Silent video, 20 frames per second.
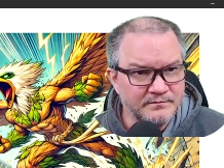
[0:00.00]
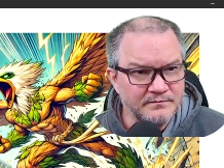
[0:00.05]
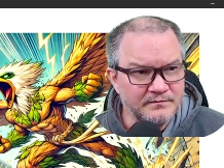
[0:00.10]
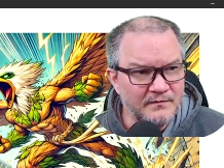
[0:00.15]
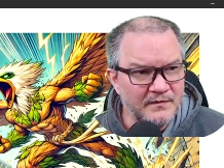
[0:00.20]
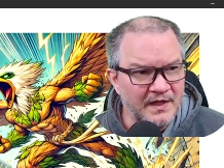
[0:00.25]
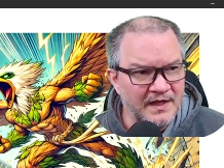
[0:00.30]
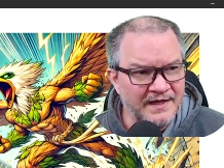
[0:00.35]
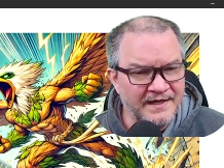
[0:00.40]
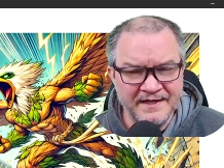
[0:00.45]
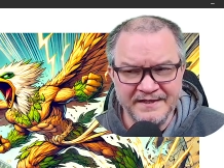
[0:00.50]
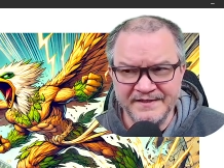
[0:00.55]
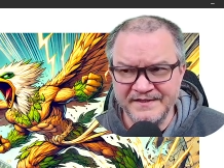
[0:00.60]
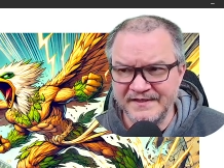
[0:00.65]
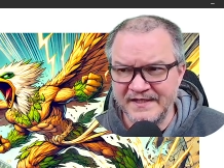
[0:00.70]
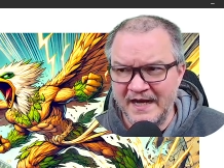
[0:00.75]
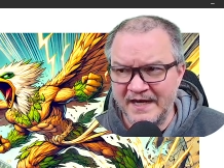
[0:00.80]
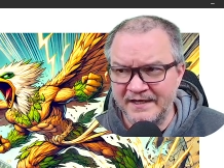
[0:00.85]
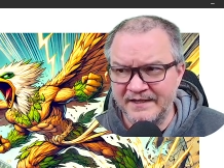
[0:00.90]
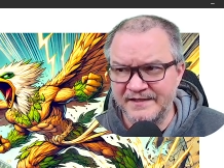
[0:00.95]
And then
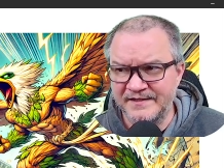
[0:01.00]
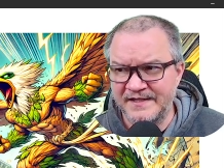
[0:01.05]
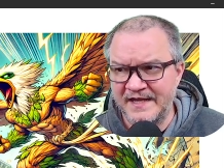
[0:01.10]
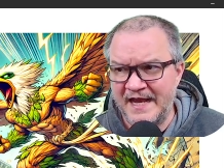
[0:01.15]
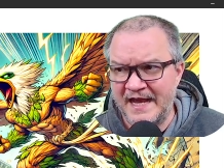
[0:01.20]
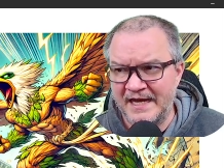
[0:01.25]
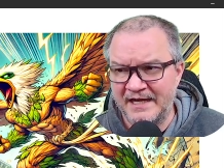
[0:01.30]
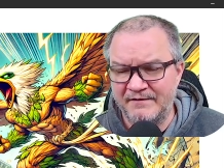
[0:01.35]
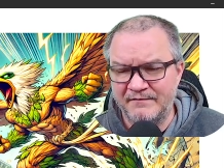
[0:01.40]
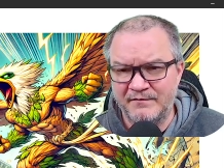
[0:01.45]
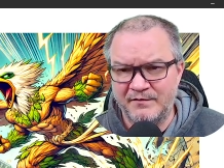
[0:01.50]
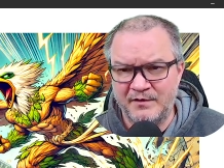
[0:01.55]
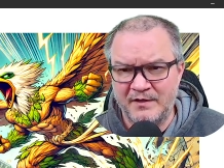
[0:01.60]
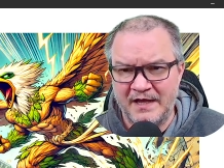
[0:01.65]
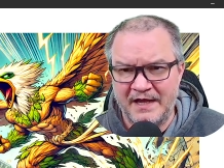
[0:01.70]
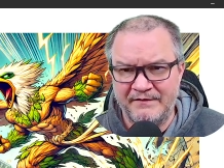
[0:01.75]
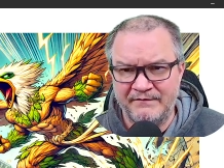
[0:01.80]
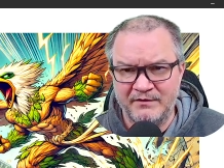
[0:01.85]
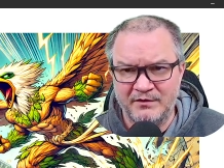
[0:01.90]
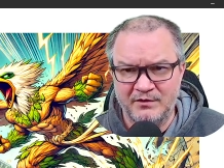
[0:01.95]
Sonic Attack, if you
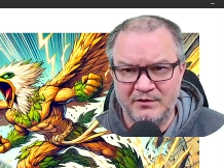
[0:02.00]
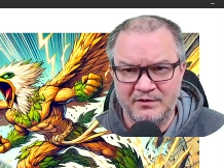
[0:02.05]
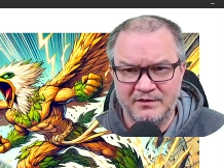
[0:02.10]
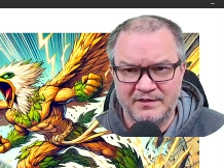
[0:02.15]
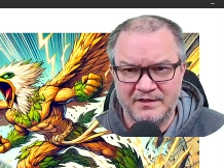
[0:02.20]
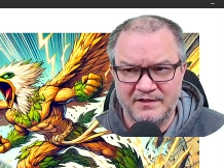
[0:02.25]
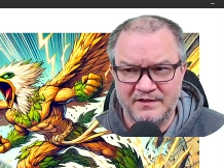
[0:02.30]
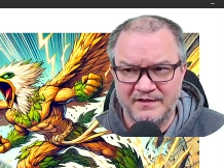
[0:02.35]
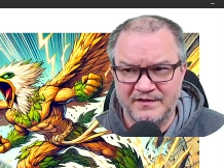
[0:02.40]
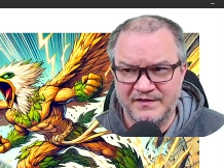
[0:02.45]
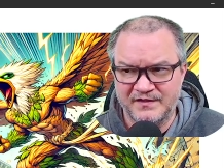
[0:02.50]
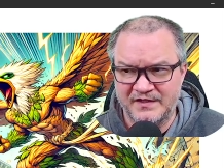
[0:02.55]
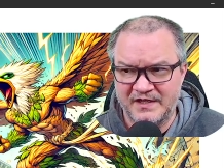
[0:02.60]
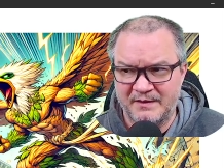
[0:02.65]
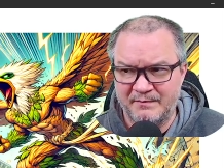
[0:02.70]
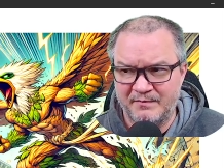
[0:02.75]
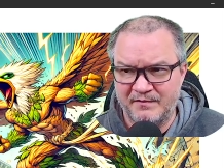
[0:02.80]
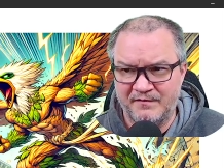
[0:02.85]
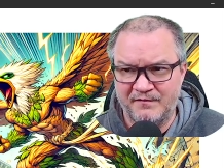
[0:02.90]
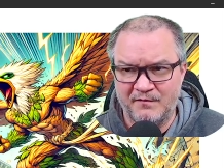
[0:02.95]
haven't looked at this
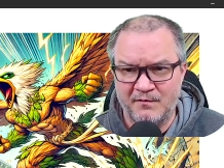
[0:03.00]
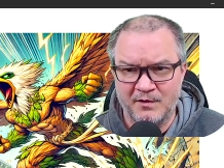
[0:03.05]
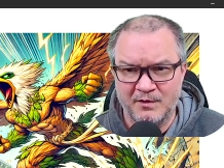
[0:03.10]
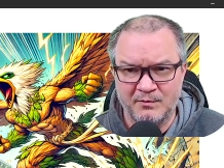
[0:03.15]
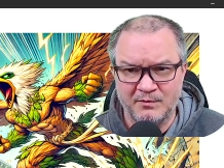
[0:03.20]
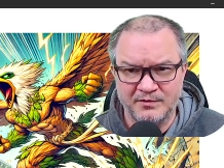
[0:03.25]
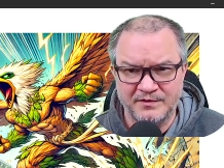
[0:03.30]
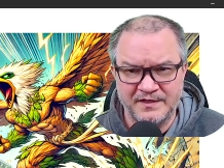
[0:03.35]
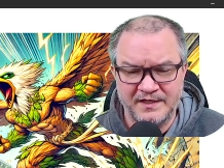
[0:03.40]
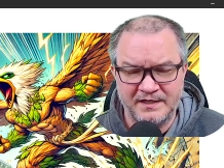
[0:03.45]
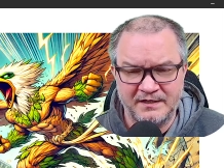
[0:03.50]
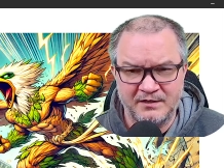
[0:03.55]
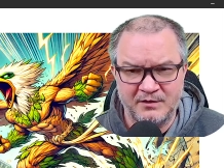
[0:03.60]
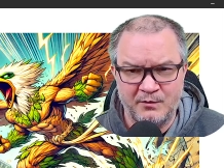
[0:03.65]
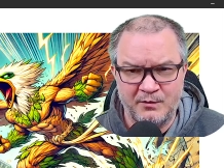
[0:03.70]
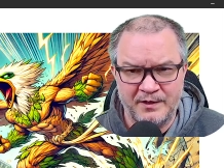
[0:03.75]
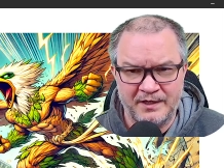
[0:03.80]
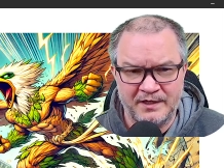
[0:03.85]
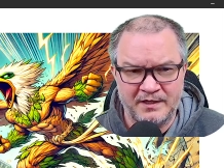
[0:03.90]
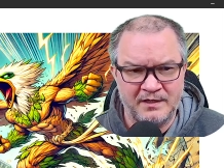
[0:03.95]
set before, we'll take a
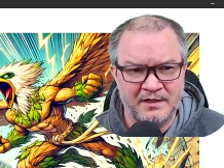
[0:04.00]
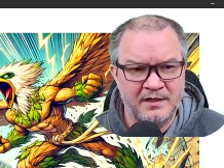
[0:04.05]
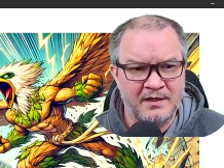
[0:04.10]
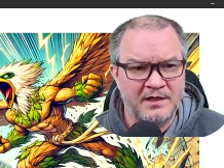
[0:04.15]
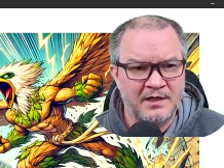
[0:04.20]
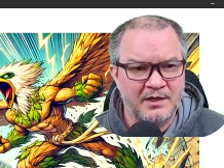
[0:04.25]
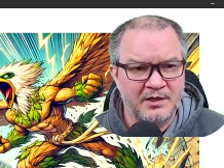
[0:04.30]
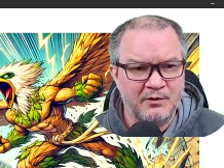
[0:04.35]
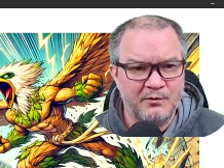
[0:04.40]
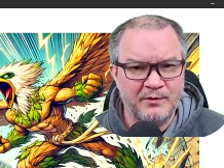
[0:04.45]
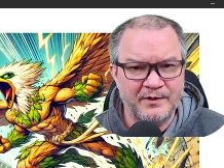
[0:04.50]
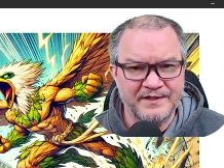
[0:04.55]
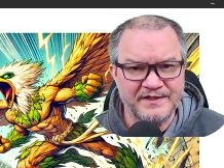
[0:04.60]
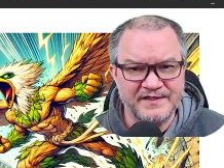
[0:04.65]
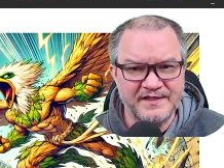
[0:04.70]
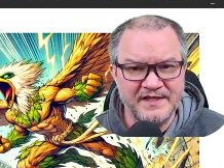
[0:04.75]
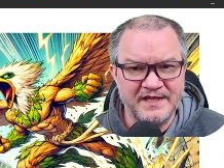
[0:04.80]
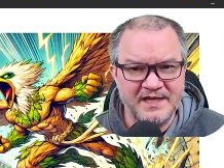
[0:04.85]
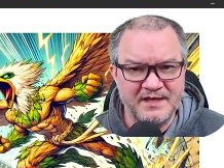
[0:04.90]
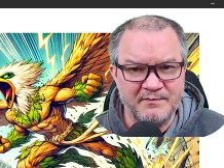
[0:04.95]
quick
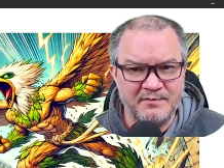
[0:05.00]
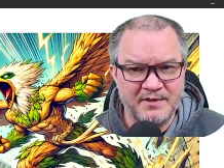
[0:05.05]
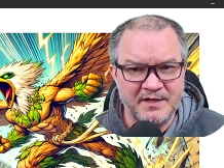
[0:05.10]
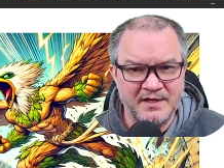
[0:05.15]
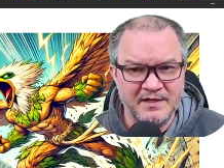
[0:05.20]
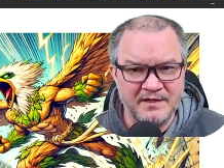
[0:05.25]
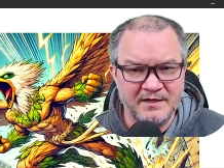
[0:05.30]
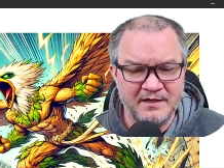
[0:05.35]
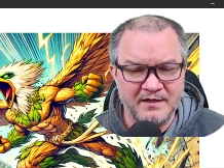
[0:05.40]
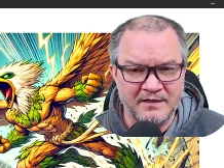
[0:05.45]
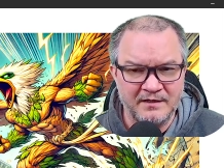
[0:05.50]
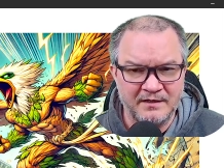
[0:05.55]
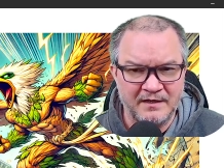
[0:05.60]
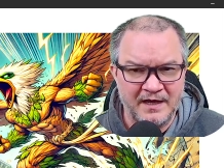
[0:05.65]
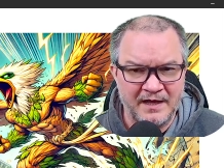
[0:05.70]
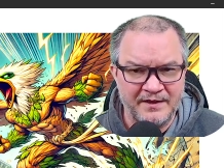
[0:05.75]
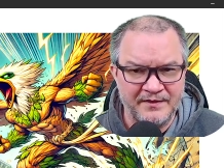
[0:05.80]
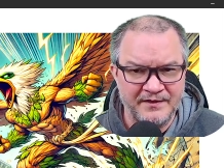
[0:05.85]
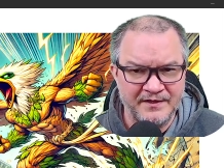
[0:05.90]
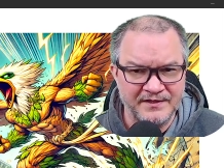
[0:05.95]
sneaky peek here
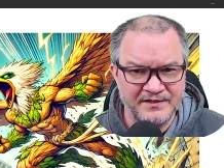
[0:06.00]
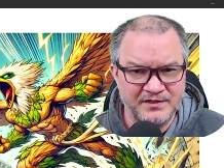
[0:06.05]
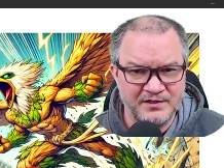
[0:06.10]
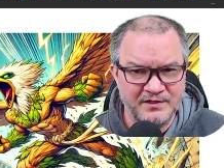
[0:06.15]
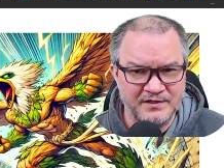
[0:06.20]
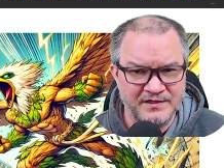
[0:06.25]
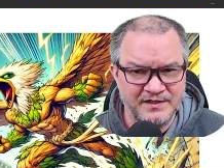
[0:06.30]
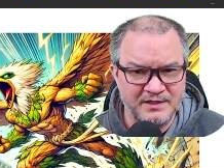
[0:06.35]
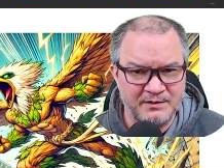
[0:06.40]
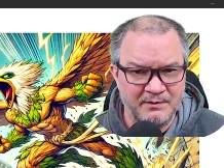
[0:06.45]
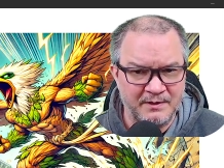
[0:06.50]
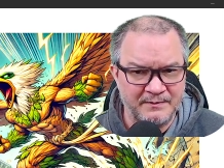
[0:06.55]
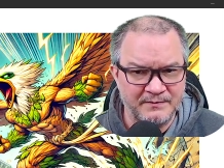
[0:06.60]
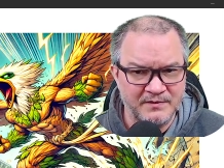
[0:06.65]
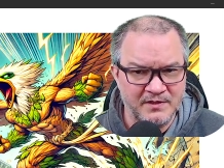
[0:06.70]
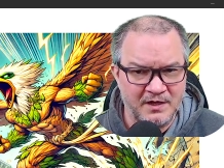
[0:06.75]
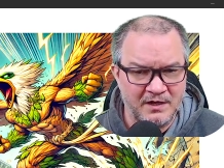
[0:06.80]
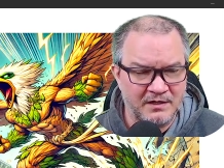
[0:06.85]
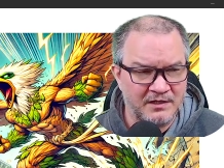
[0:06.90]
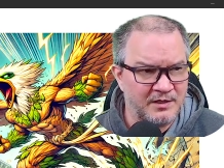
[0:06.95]
on this so you can see what I'm
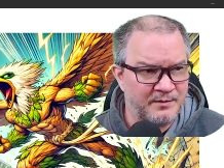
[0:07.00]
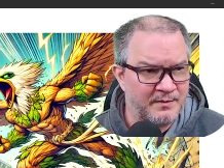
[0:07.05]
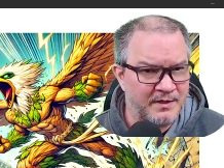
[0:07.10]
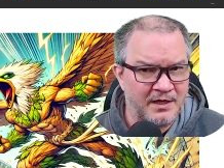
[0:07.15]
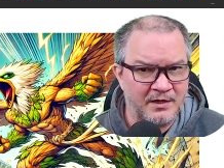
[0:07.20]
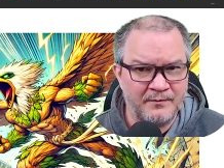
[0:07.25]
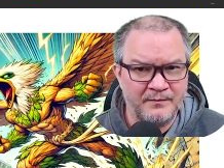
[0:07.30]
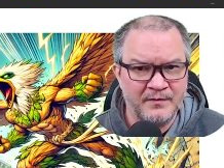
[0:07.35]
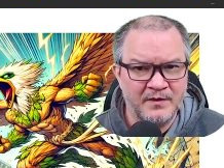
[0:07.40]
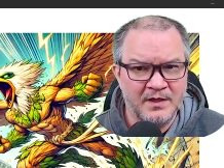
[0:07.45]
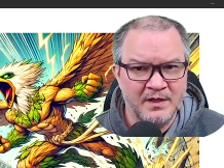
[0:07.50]
talking about.